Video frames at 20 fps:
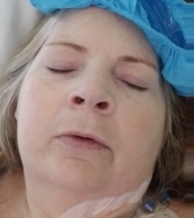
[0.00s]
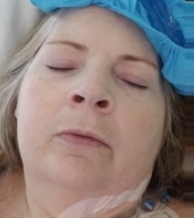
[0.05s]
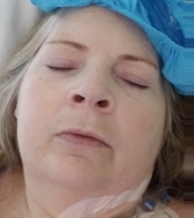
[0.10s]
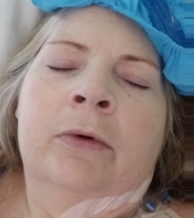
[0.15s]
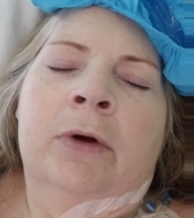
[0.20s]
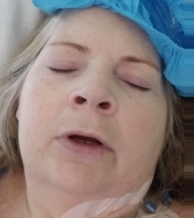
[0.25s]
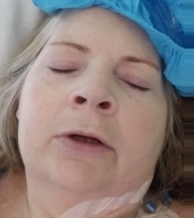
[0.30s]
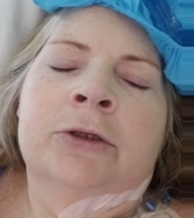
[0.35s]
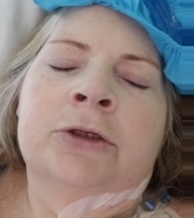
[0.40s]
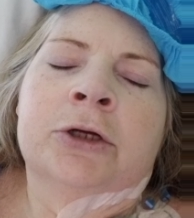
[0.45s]

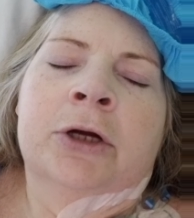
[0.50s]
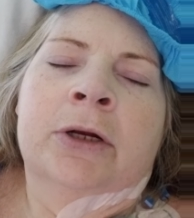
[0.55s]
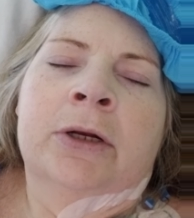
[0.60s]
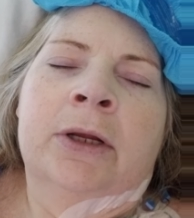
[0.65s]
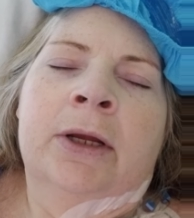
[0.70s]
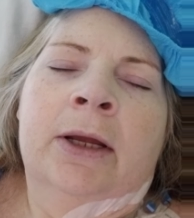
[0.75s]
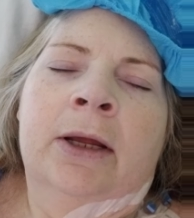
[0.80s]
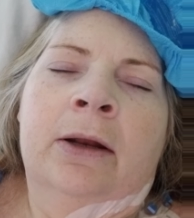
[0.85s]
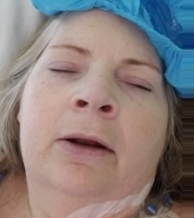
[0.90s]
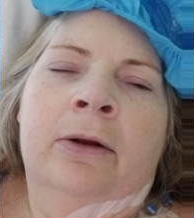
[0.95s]
I tried
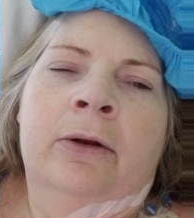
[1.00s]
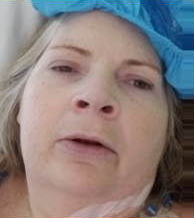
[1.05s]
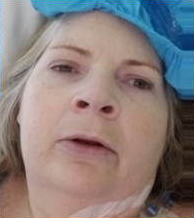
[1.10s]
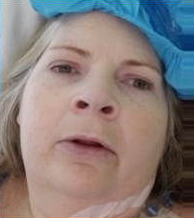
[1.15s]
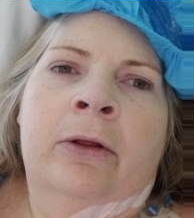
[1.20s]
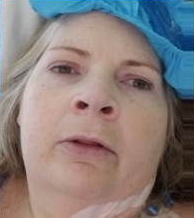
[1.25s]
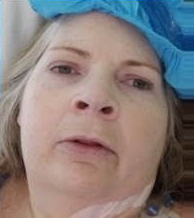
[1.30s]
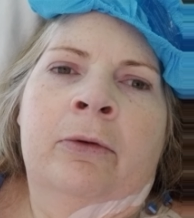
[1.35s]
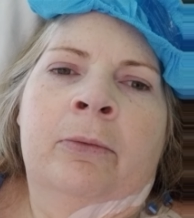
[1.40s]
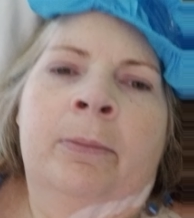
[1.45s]
to get
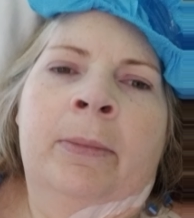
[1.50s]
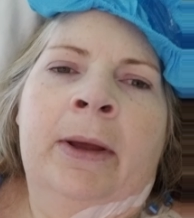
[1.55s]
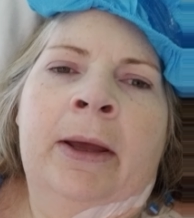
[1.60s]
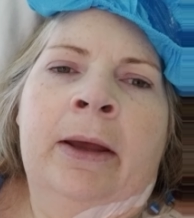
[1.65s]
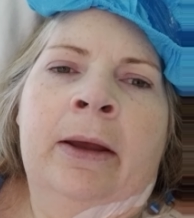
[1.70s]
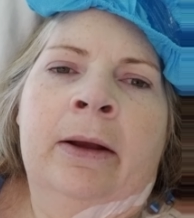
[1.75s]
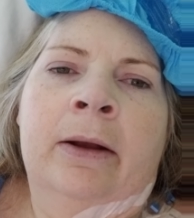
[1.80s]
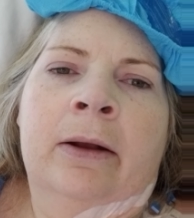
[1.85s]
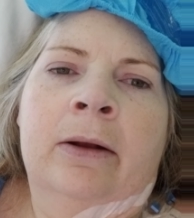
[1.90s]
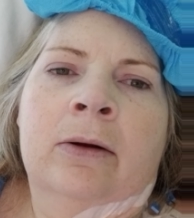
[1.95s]
another
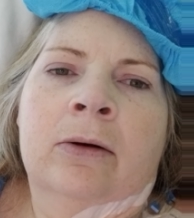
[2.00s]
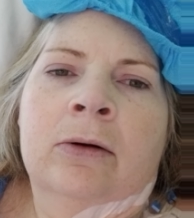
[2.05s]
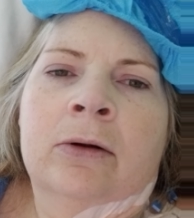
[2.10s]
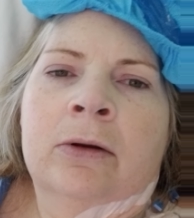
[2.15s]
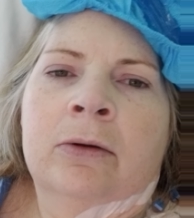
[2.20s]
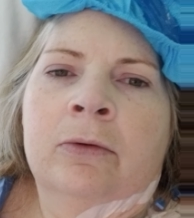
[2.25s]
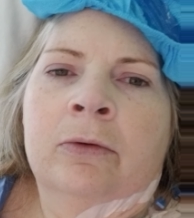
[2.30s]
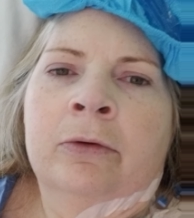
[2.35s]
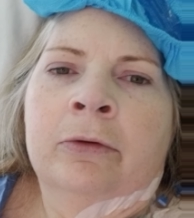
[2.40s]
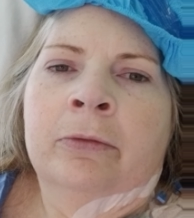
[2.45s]
bag
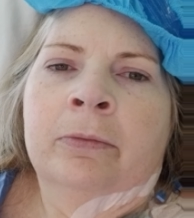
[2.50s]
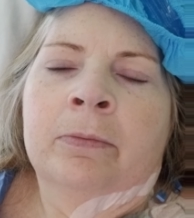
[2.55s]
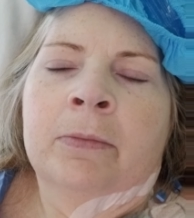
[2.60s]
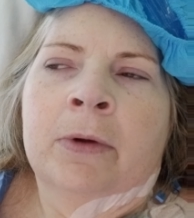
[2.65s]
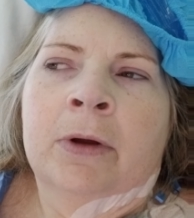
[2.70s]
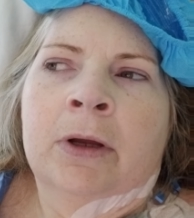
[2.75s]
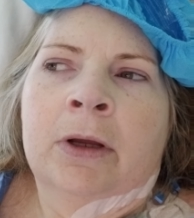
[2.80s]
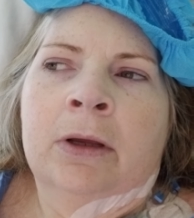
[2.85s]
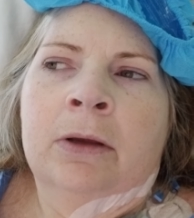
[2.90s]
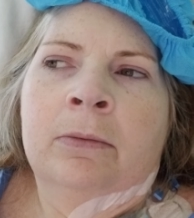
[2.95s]
on it with
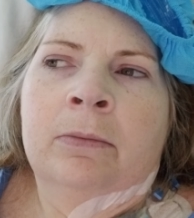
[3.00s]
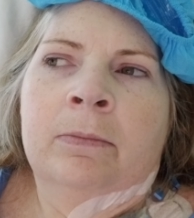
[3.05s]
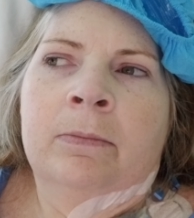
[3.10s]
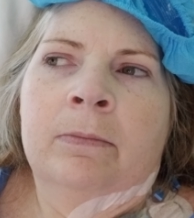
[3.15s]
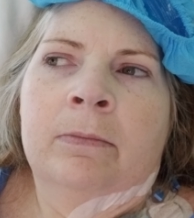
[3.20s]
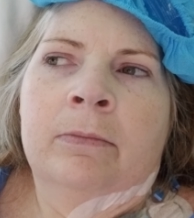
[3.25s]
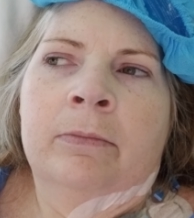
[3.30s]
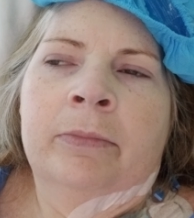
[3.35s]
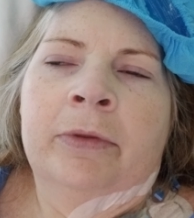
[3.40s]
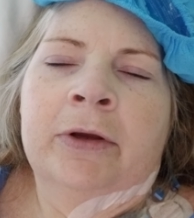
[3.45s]
my
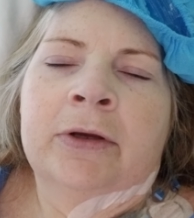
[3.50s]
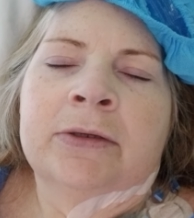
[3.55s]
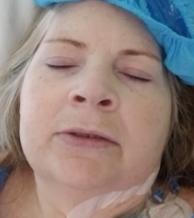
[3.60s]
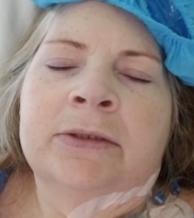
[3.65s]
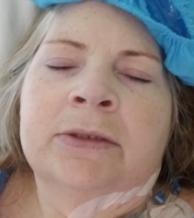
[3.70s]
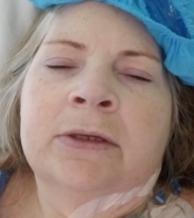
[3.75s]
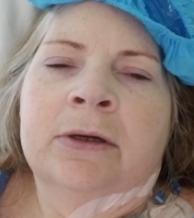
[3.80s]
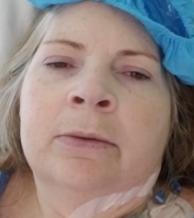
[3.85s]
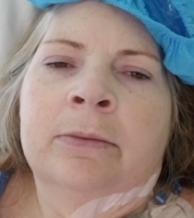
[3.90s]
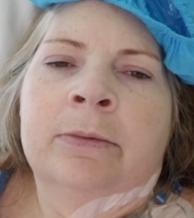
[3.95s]

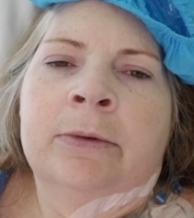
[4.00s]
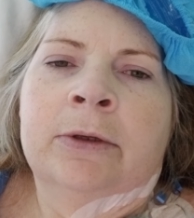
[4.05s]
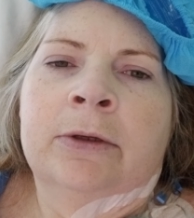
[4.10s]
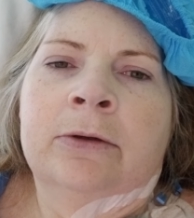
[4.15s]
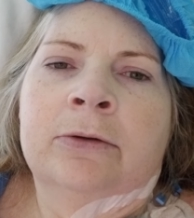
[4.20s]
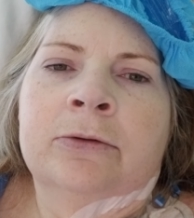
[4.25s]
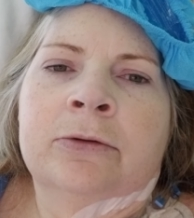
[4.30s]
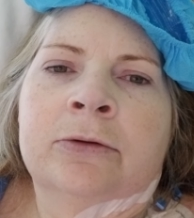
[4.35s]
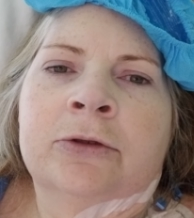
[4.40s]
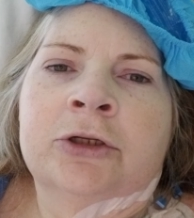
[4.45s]

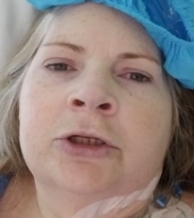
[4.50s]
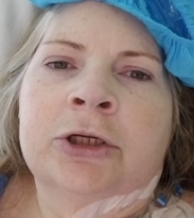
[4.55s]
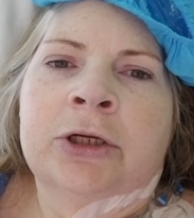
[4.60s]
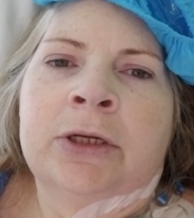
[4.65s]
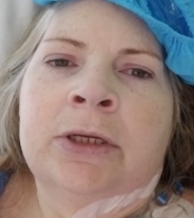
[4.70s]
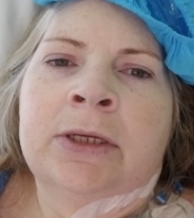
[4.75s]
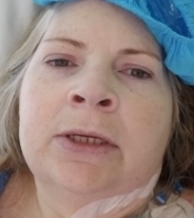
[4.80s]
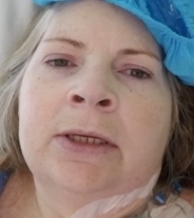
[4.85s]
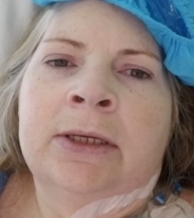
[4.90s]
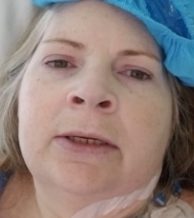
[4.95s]
PSW
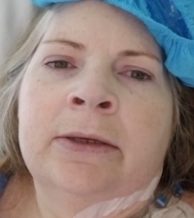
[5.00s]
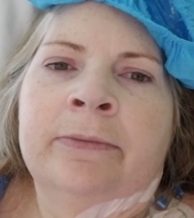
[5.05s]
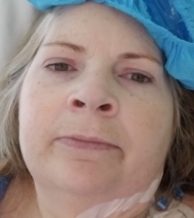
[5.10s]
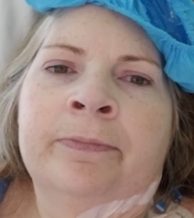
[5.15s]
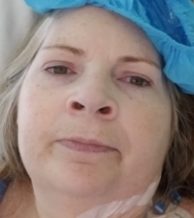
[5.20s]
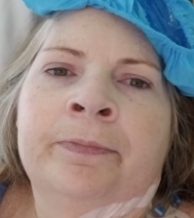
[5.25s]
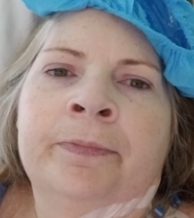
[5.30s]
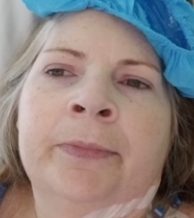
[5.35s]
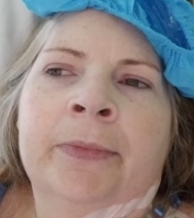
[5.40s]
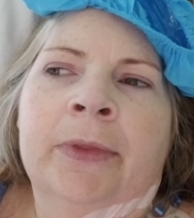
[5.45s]
Sheeny,
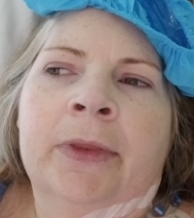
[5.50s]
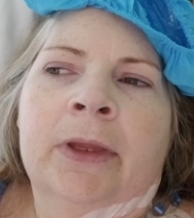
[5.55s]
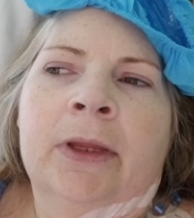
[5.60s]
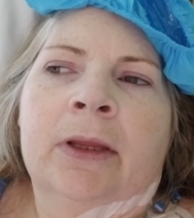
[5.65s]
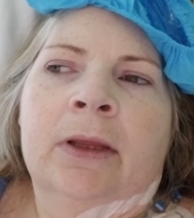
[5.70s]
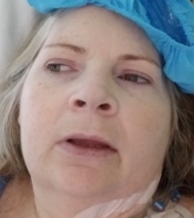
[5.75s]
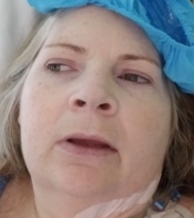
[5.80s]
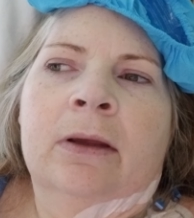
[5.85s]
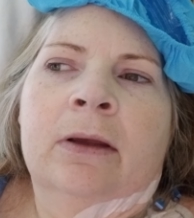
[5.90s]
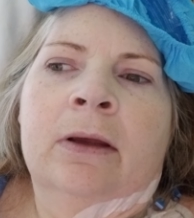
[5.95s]

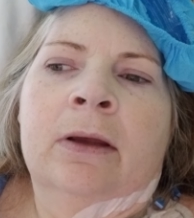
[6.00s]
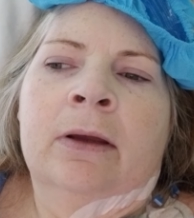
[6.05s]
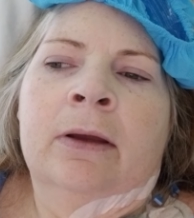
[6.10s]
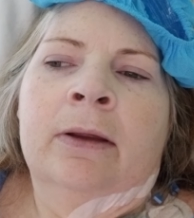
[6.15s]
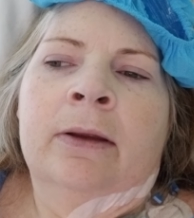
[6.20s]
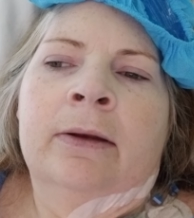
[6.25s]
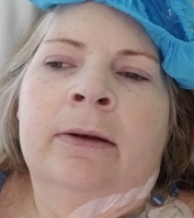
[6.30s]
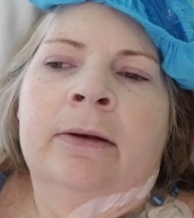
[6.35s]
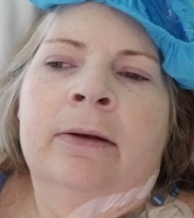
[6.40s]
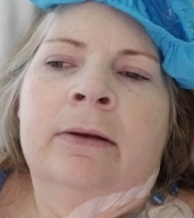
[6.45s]

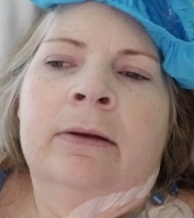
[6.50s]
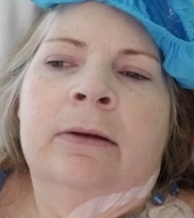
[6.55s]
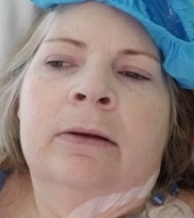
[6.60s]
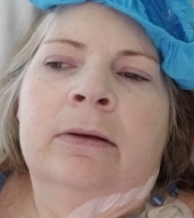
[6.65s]
and